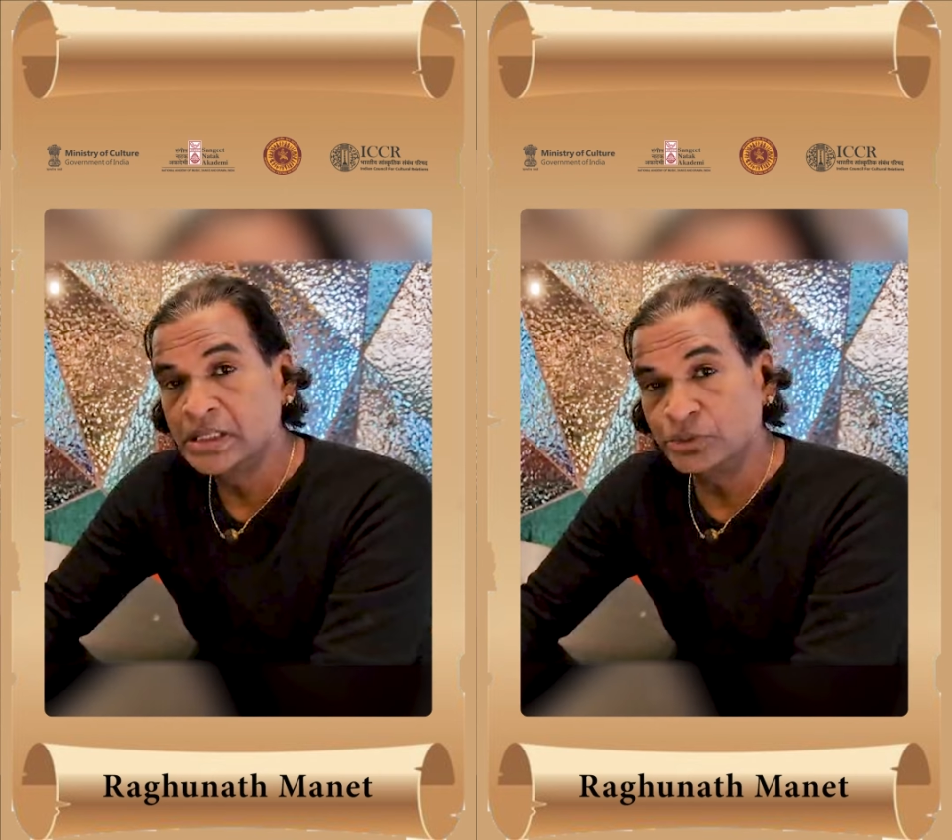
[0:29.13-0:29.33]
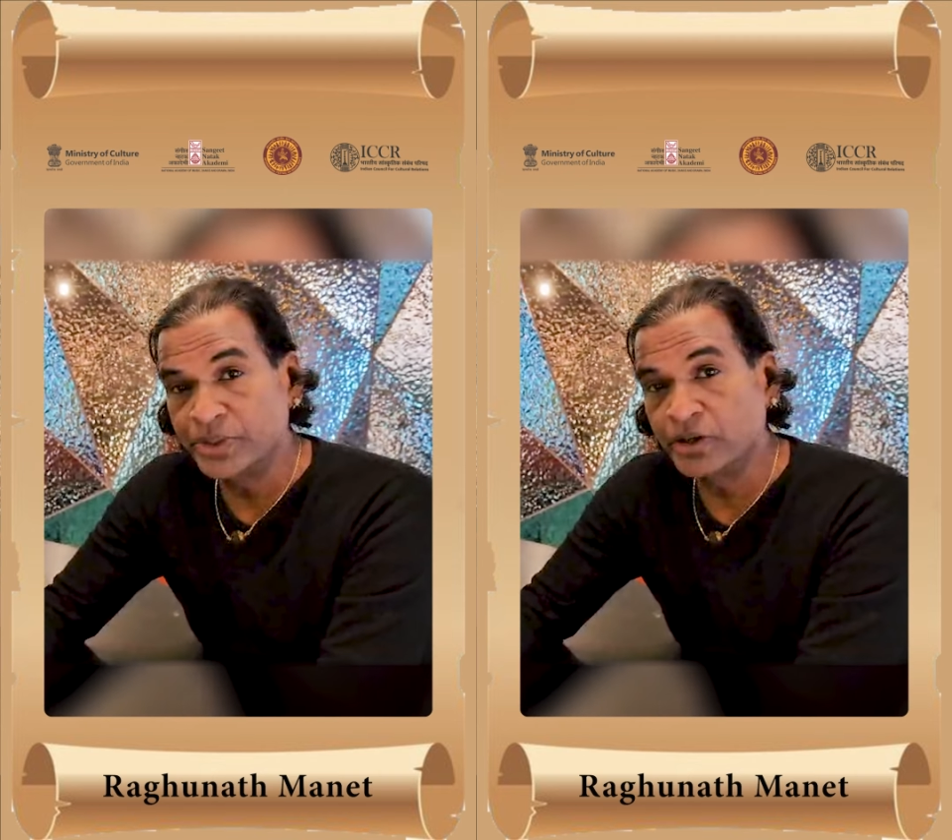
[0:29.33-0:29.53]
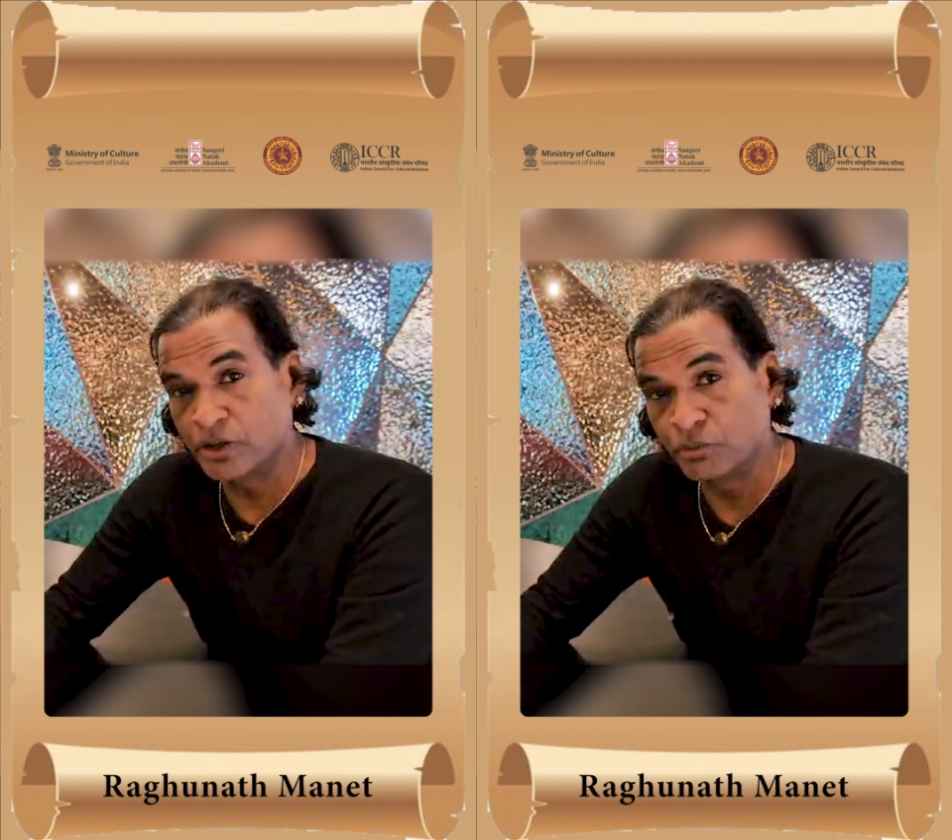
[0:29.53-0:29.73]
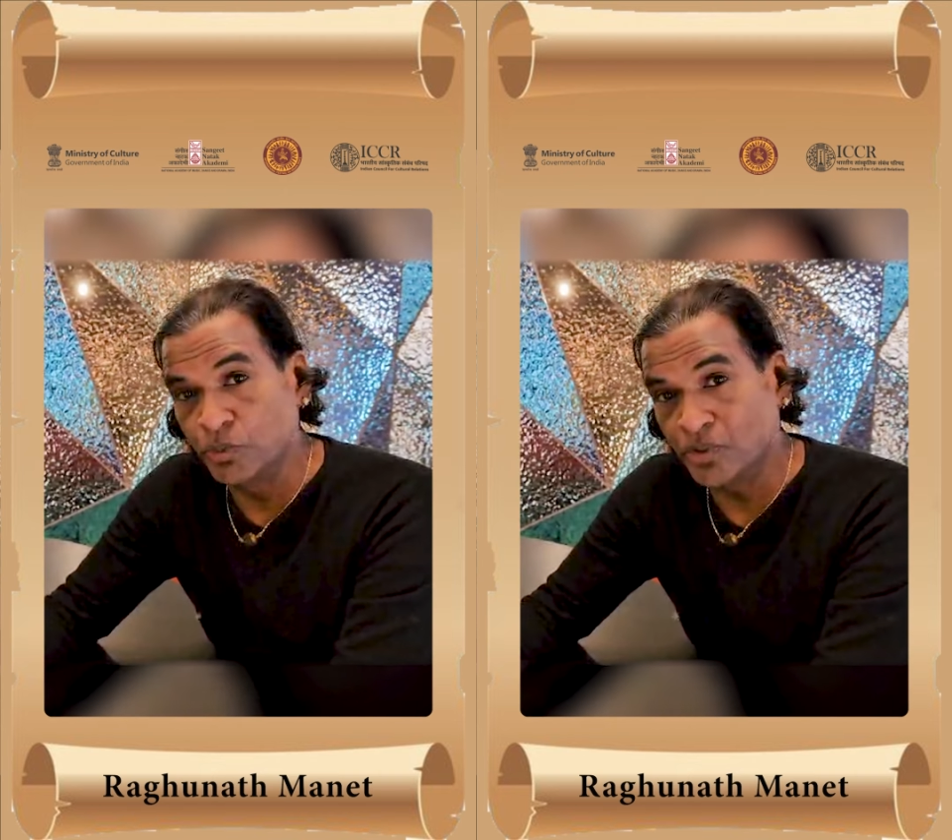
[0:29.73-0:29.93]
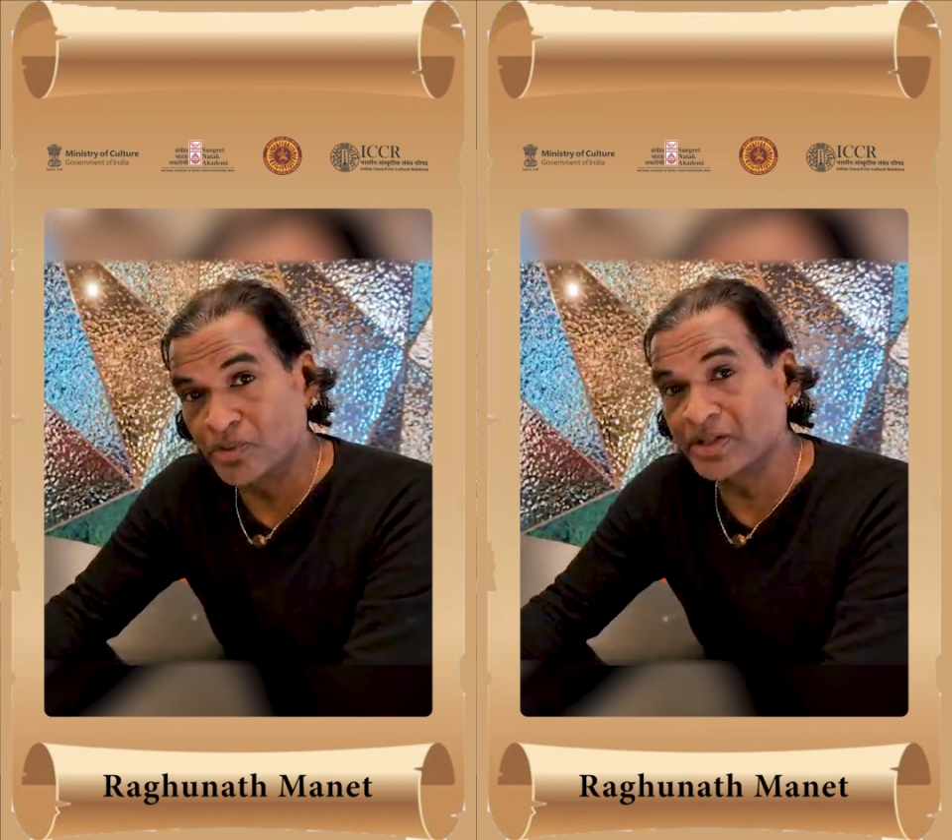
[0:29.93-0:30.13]
doing a lot of
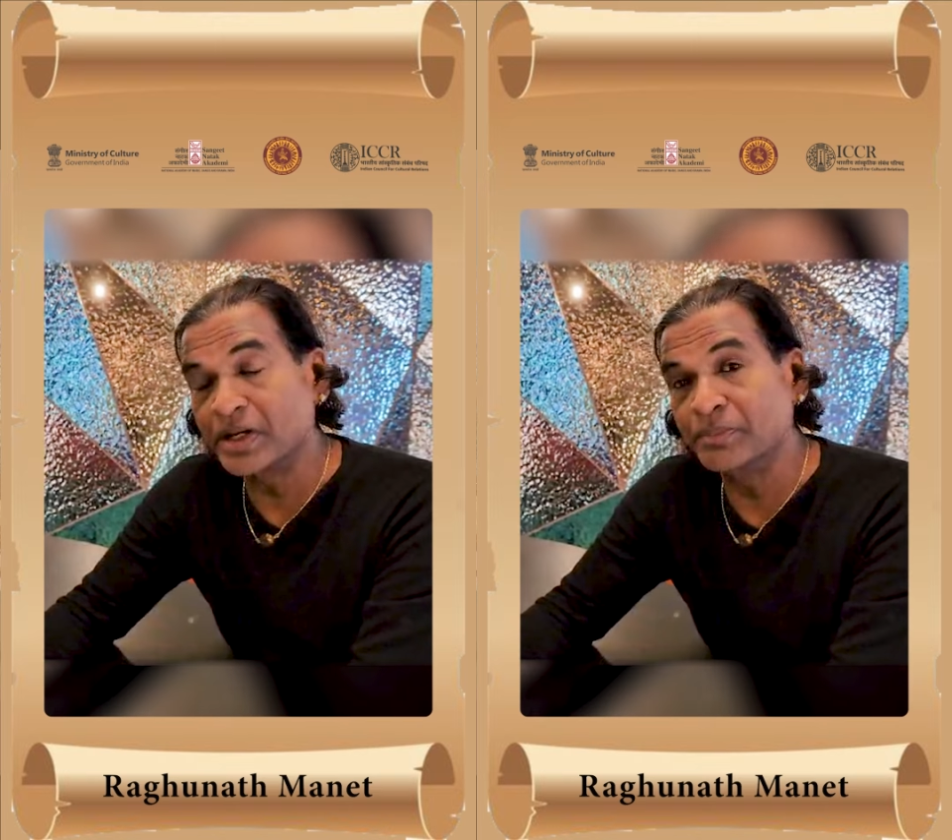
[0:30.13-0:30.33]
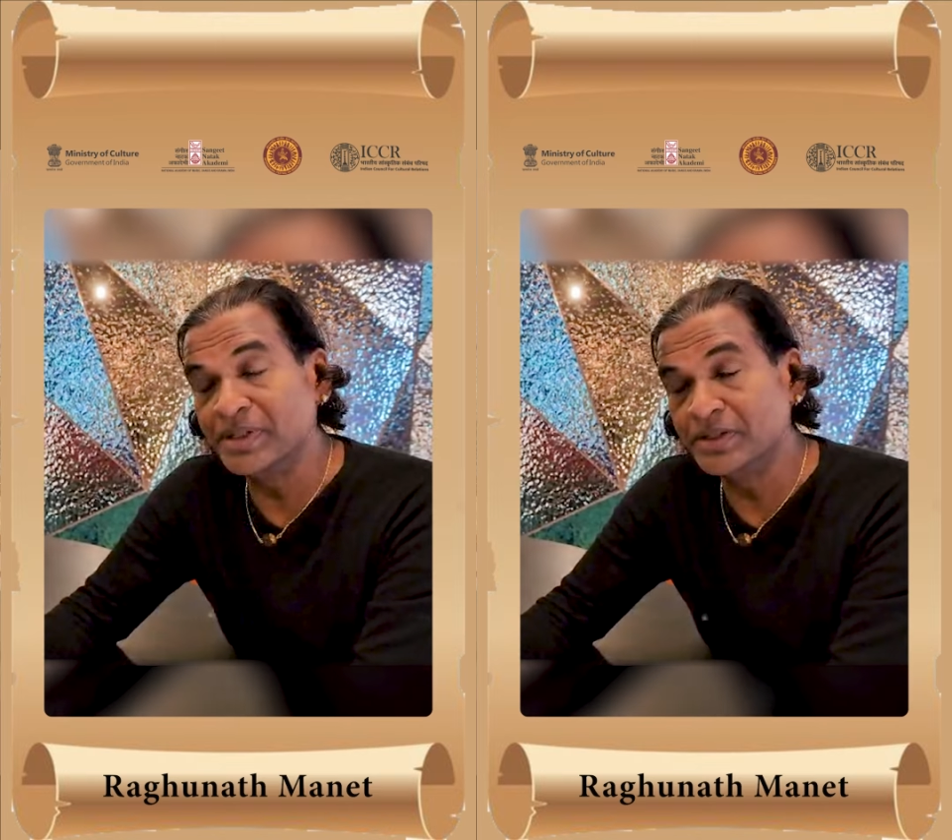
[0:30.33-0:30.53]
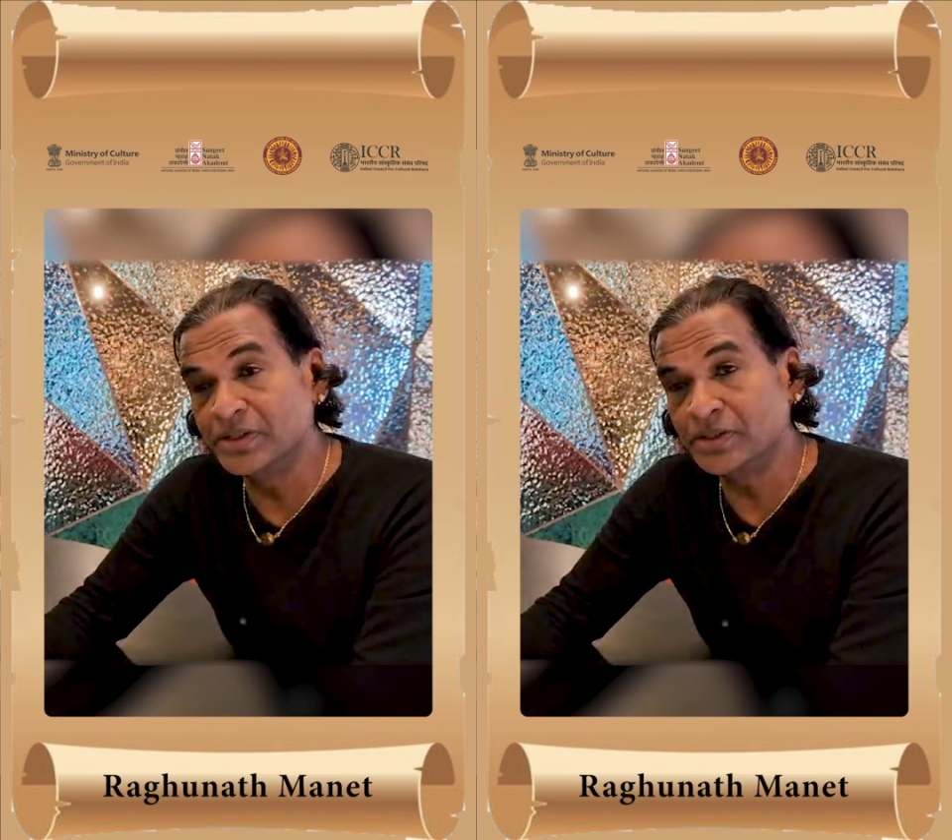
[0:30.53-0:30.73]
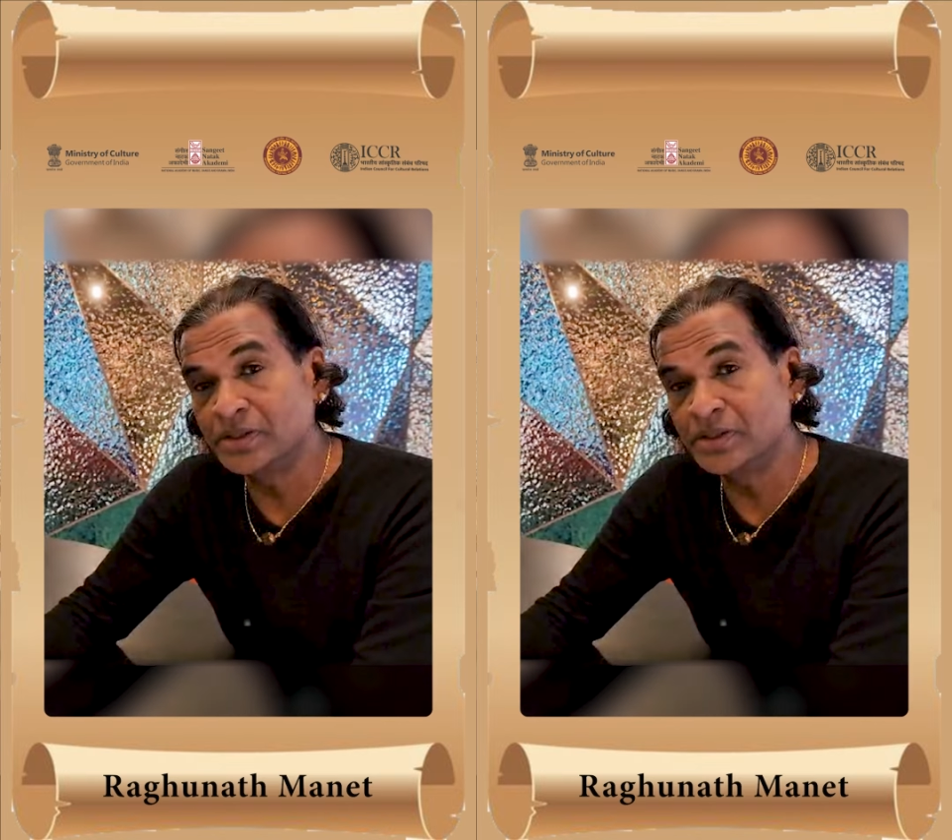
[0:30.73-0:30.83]
work, and I've been